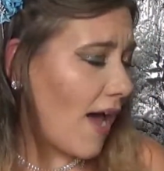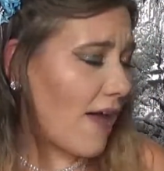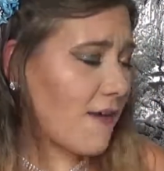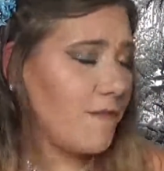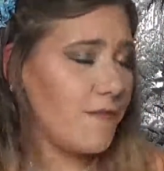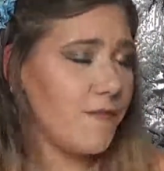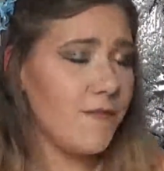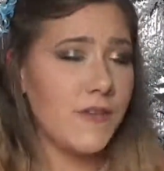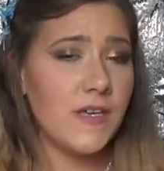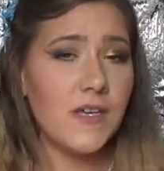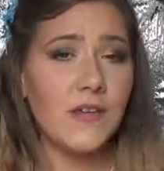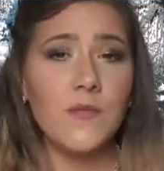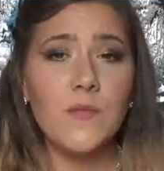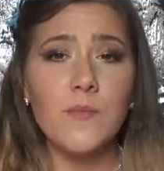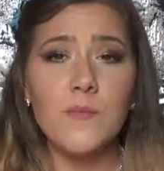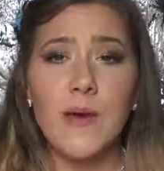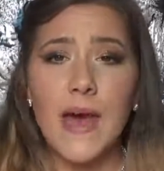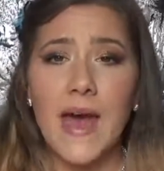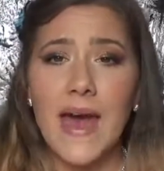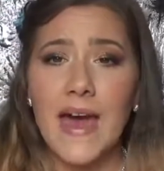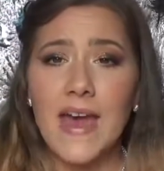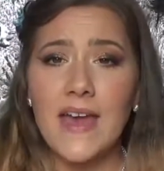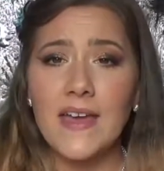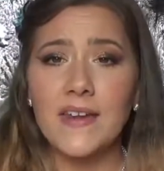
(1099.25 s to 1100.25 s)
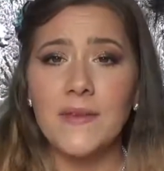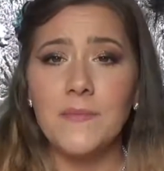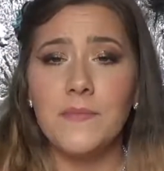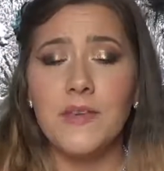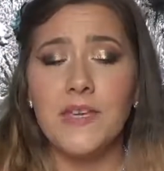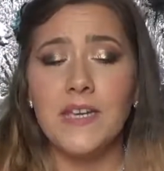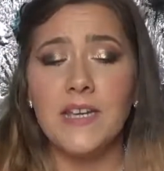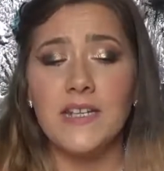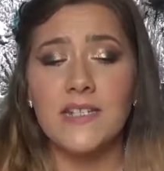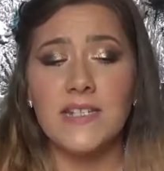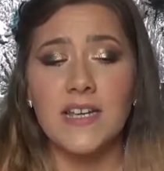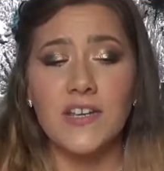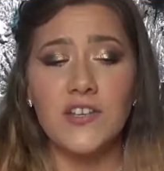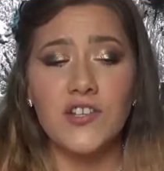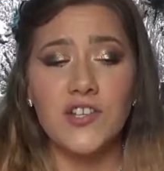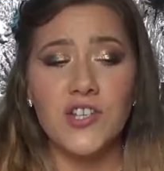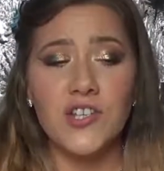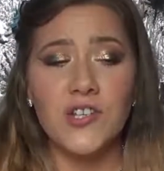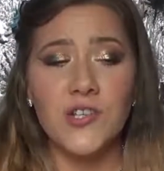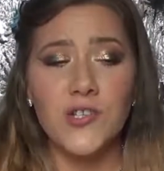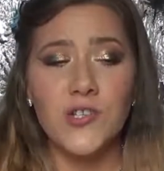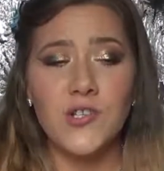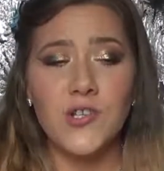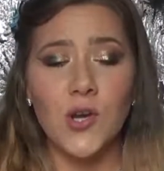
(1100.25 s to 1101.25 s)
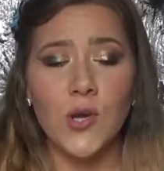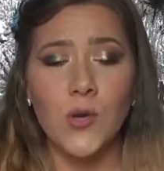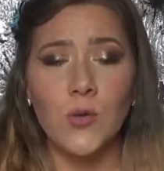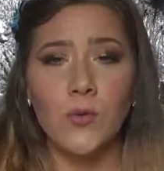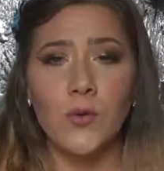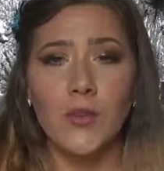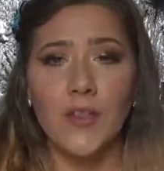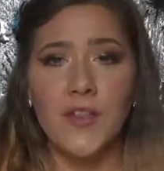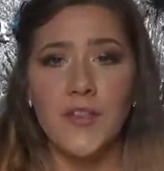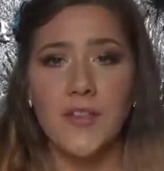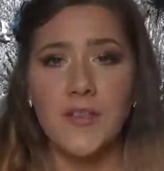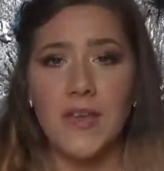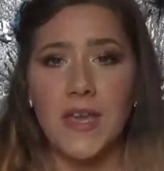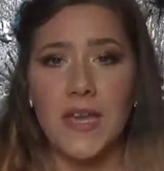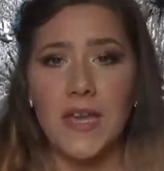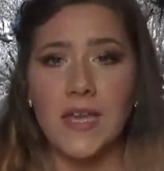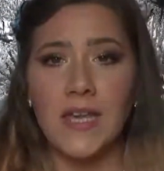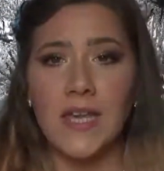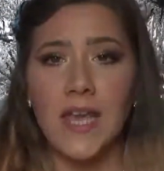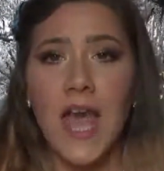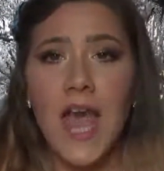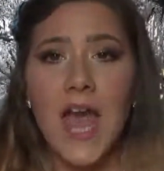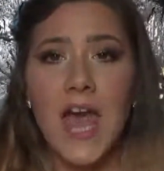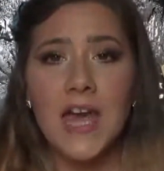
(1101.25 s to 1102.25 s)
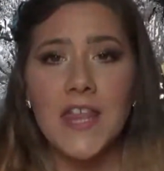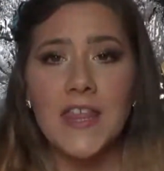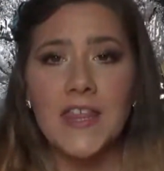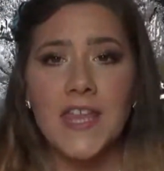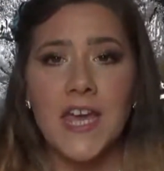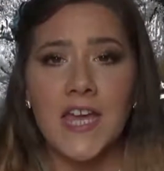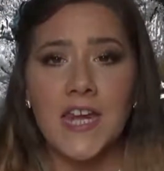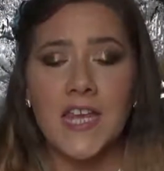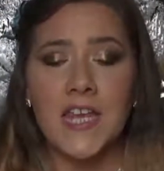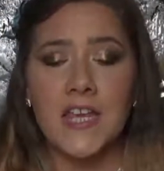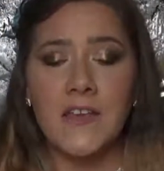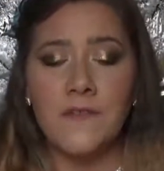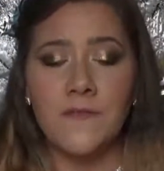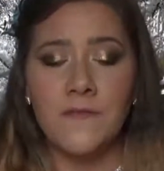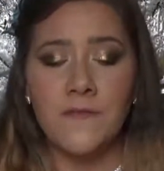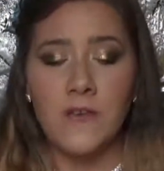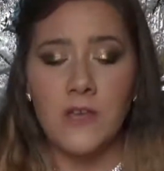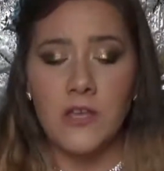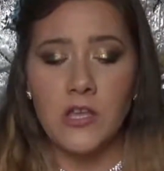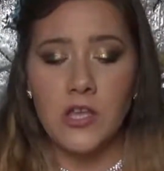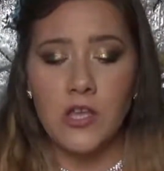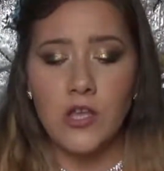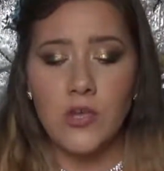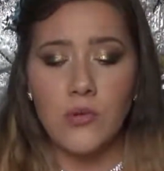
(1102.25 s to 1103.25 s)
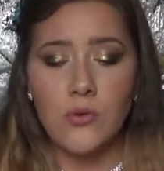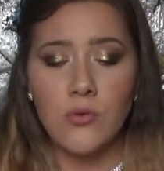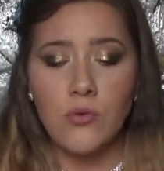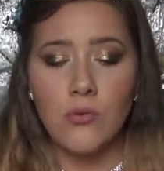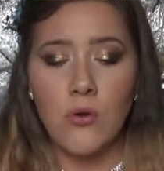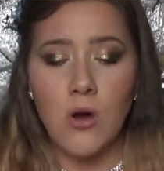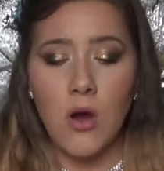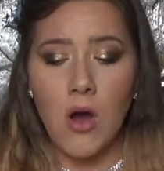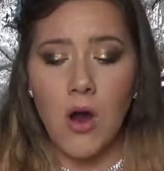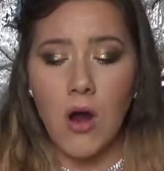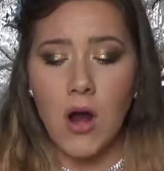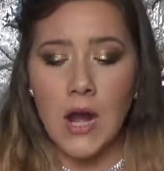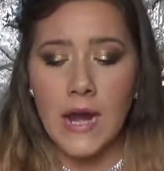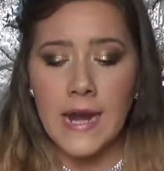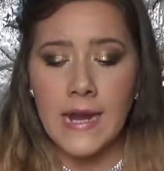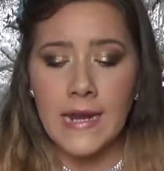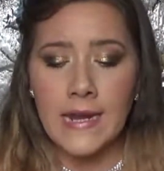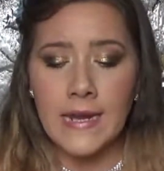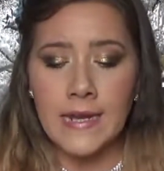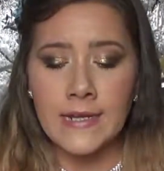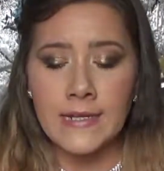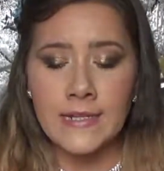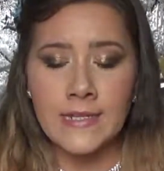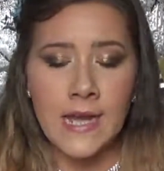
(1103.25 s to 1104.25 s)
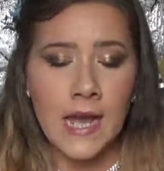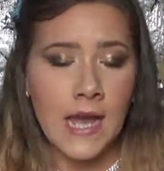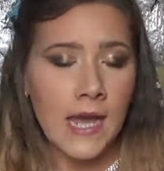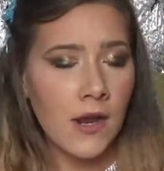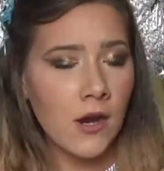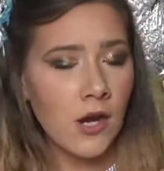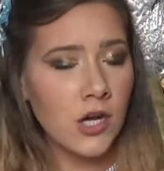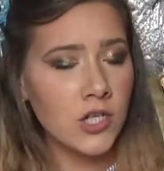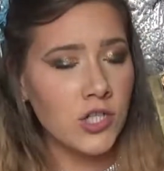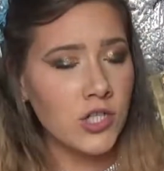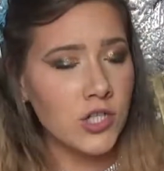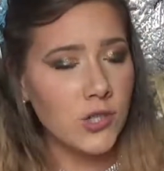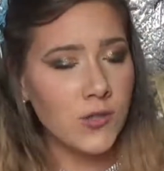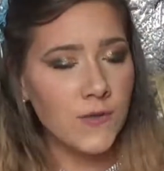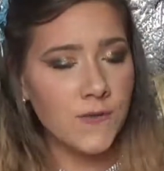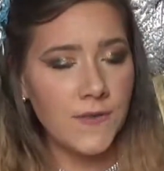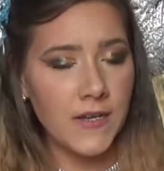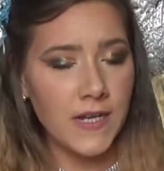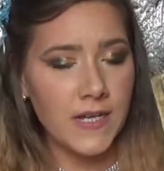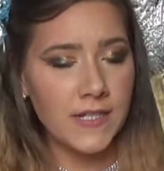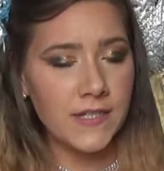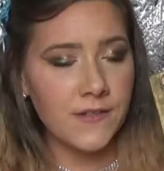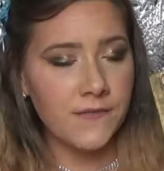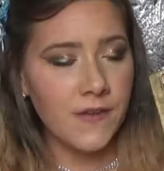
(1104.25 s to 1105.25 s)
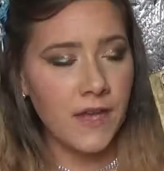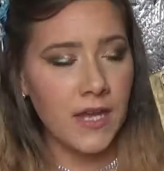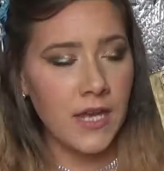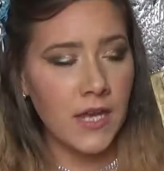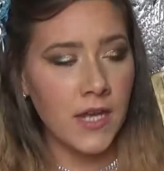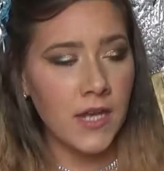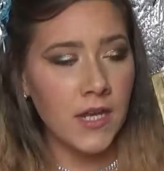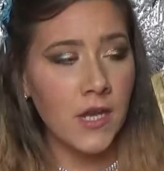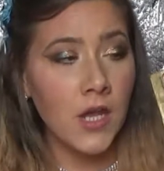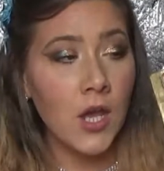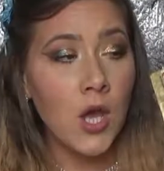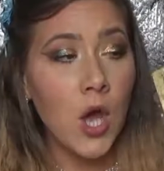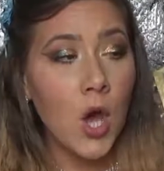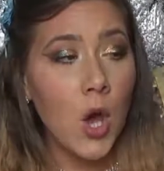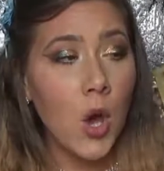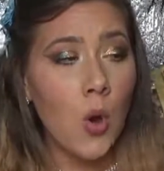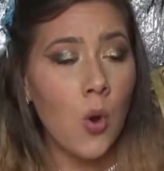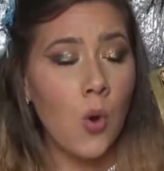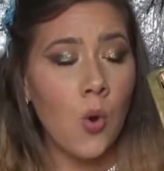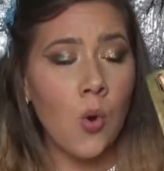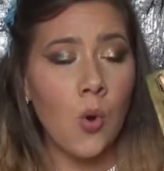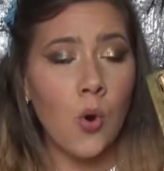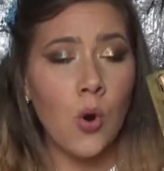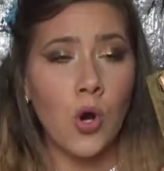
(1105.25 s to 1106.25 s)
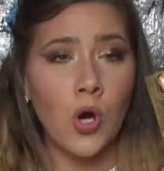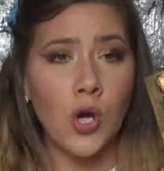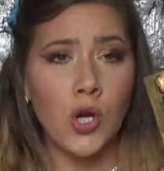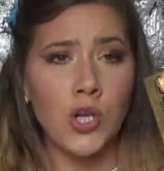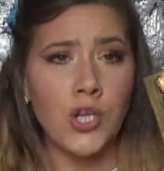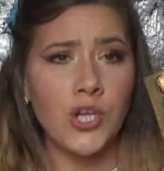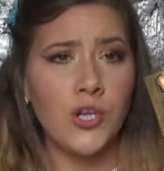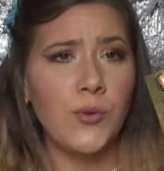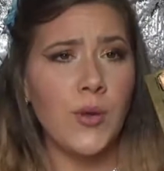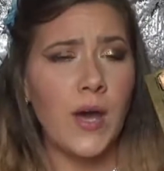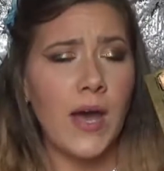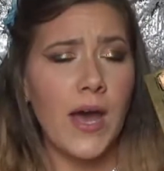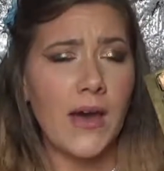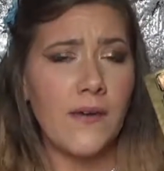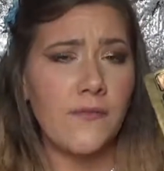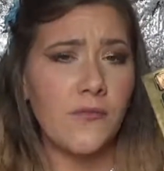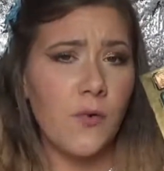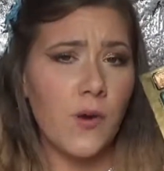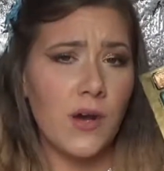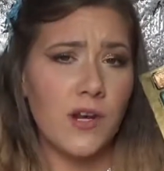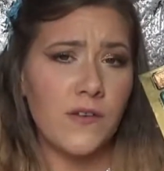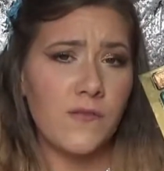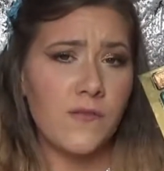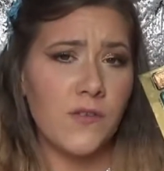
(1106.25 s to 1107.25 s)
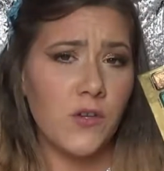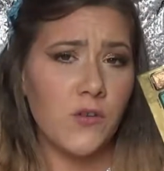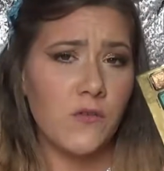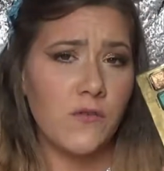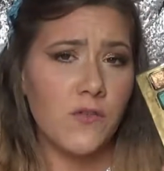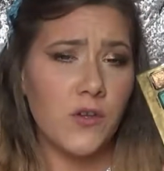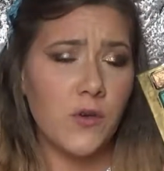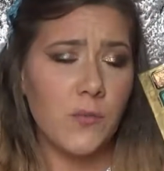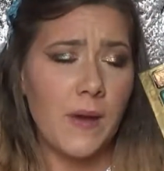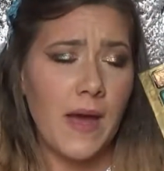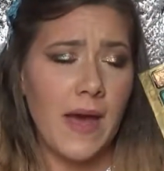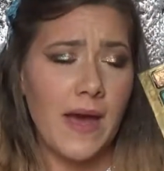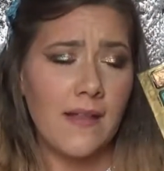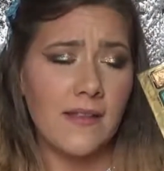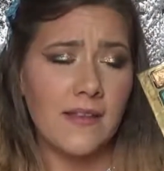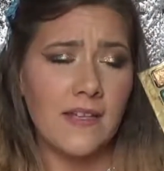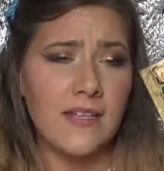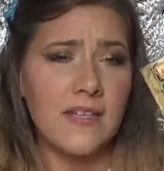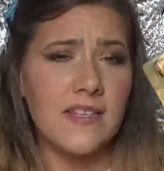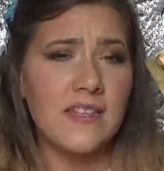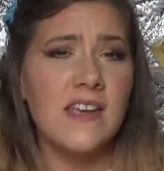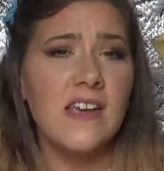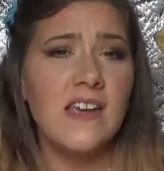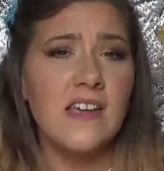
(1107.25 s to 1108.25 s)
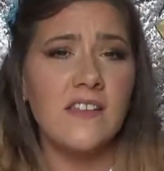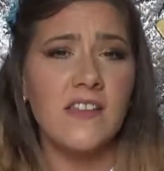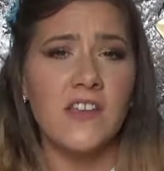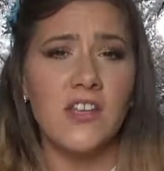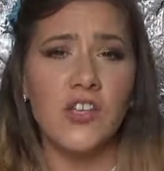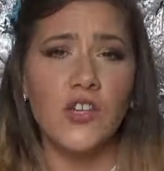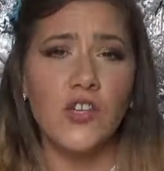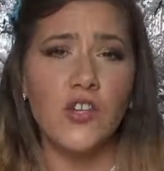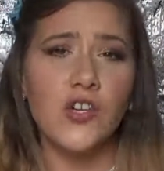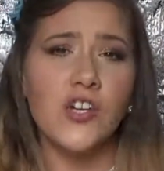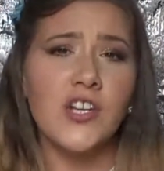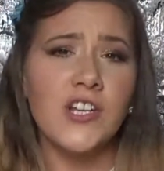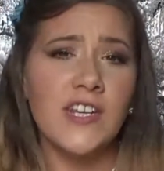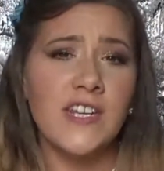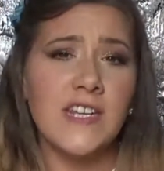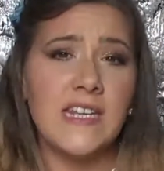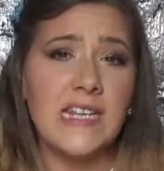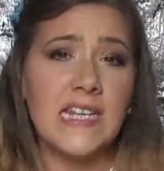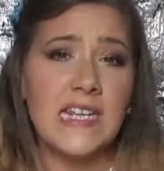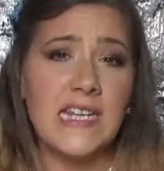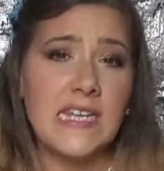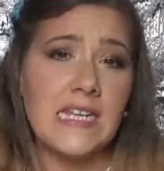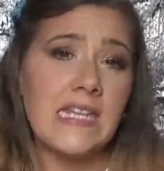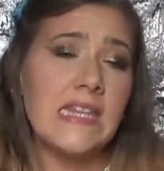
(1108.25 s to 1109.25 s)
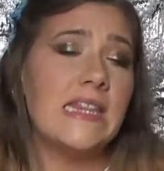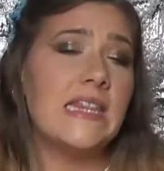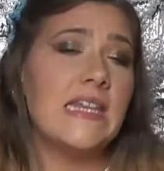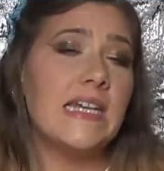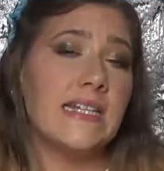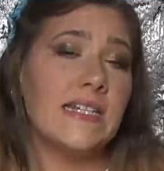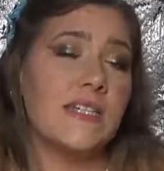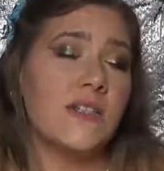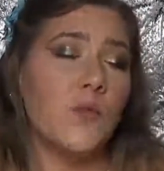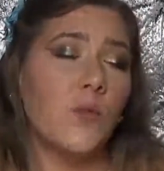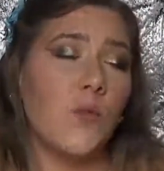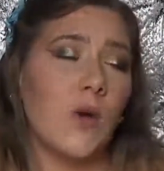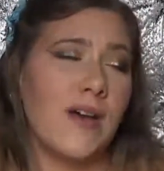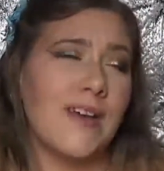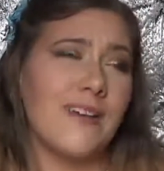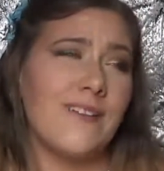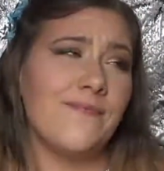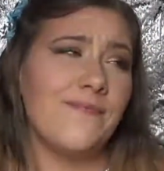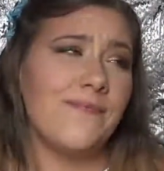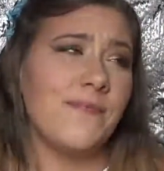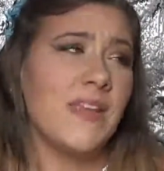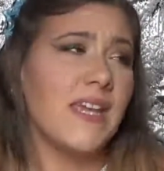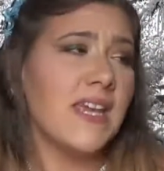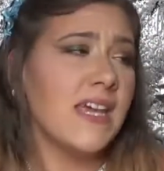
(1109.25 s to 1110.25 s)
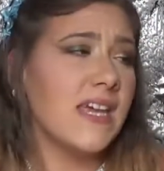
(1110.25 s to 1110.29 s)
I feel bad because I just don't think that if you are a diehard Too Faced fan, or you have quite a few of their palettes, that you're going to need this one.